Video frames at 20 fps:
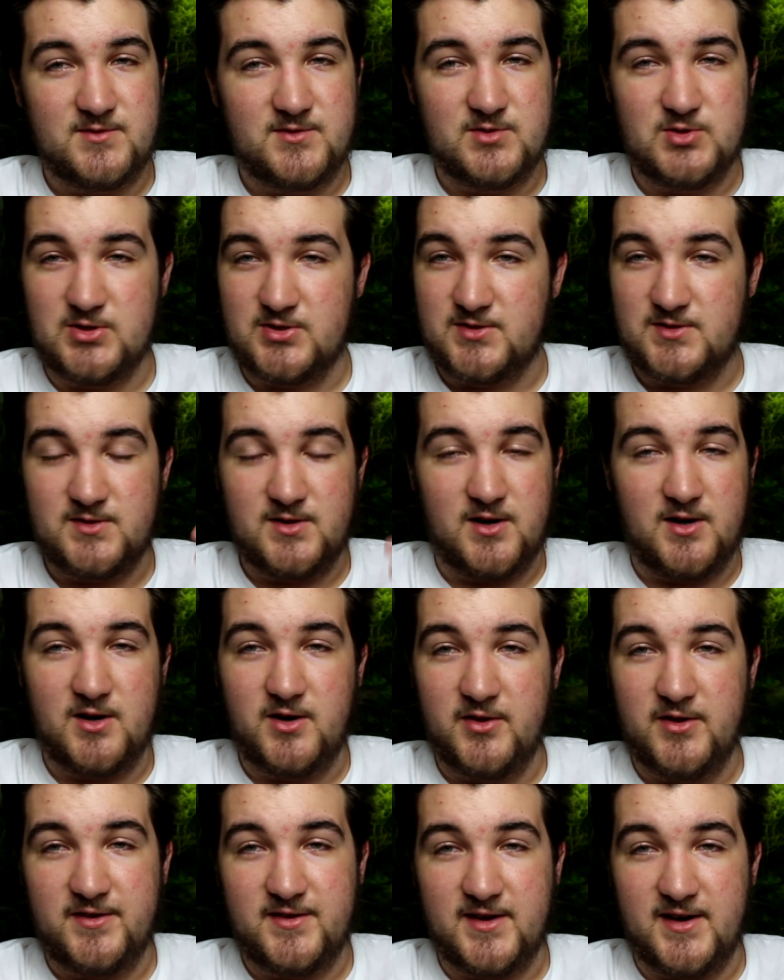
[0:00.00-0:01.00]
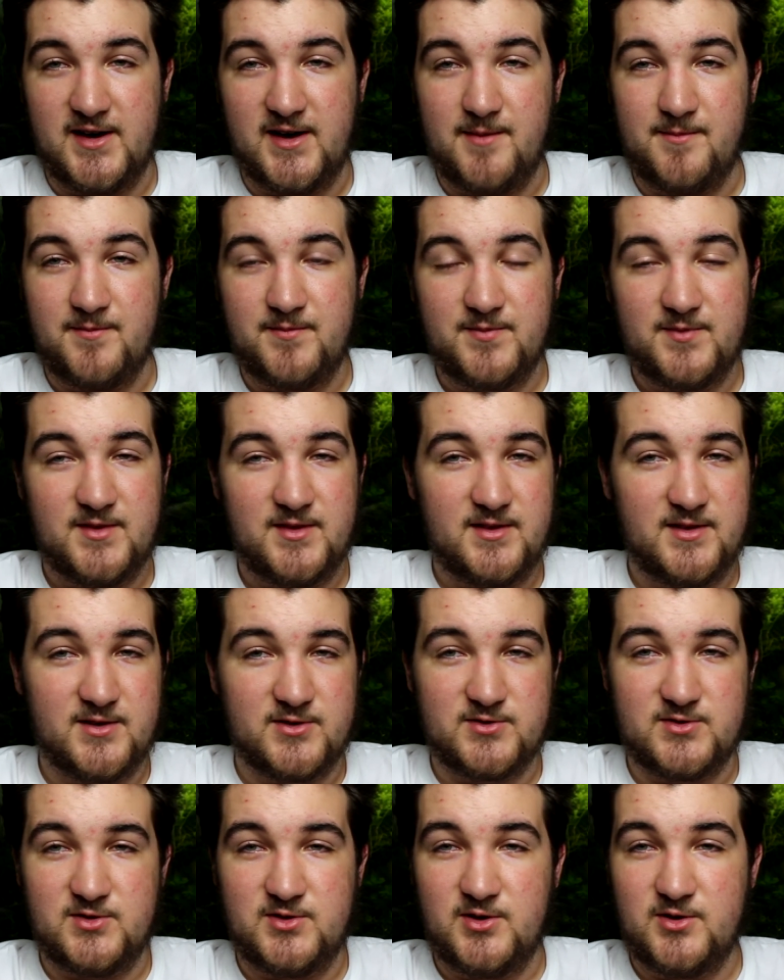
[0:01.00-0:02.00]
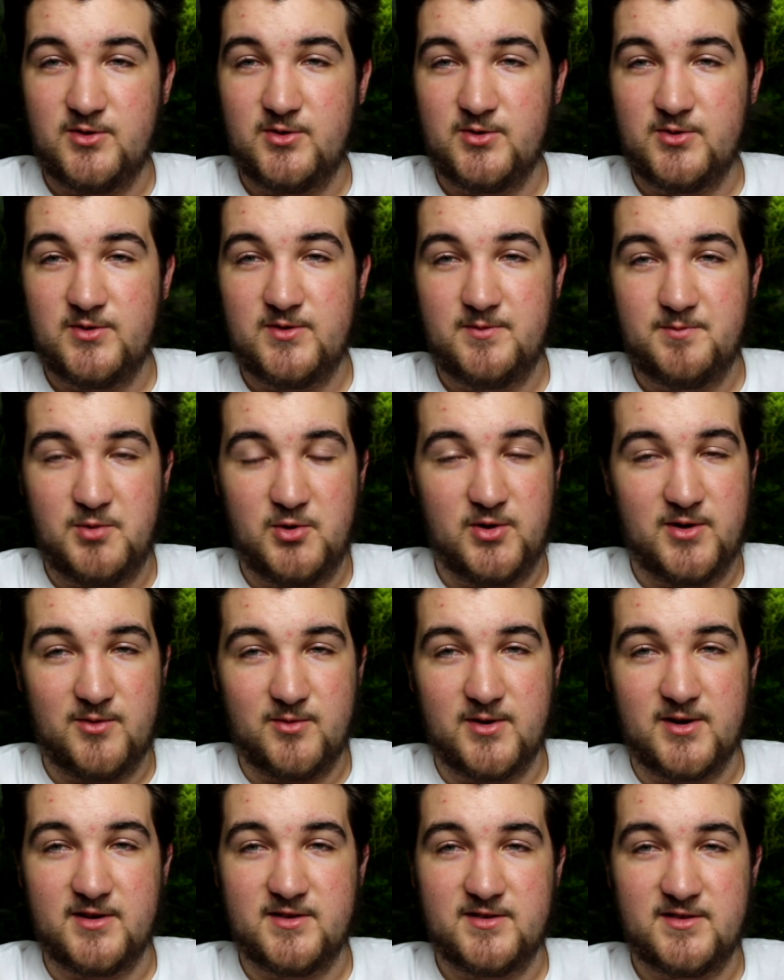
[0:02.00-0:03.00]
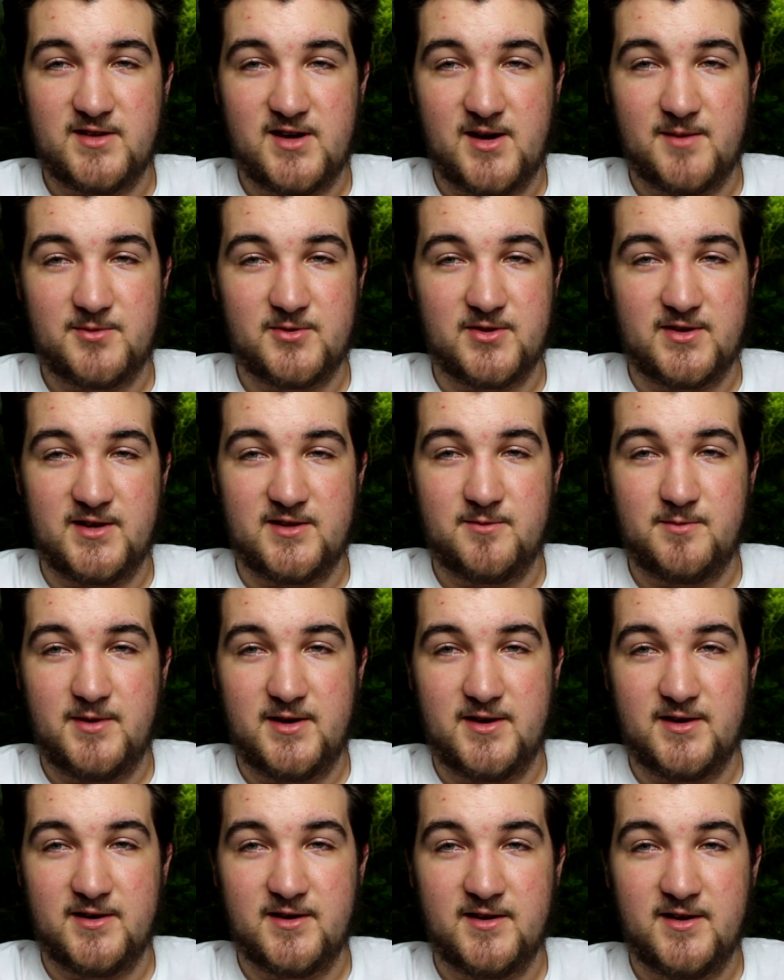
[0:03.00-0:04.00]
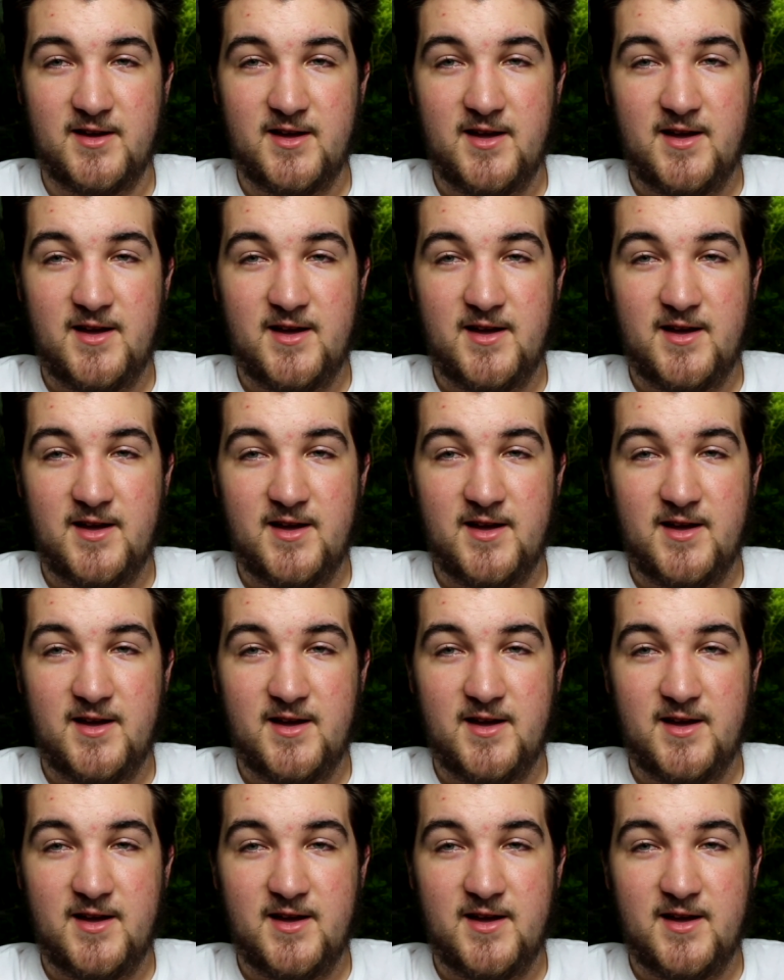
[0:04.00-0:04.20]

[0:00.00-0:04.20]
just all the time. There's no point where it stops or gets better.